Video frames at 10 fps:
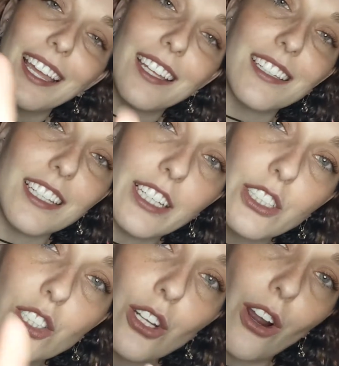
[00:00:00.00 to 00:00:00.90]
and
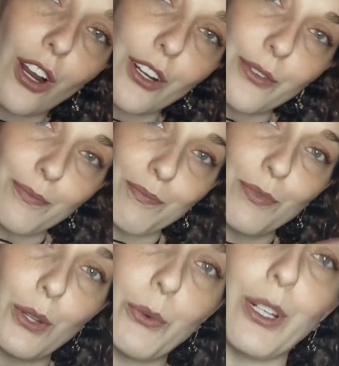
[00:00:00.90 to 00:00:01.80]
each card
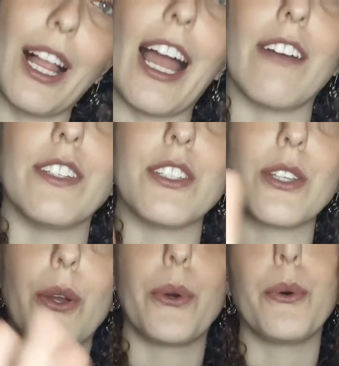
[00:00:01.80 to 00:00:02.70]
will have its
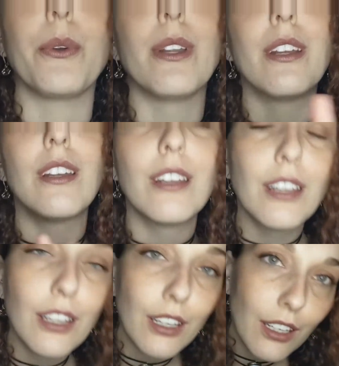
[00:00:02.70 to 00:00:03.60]
own
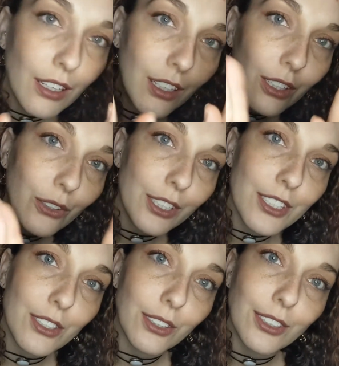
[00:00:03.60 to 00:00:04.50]

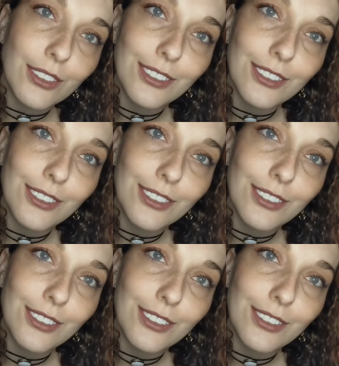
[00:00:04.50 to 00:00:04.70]
crystal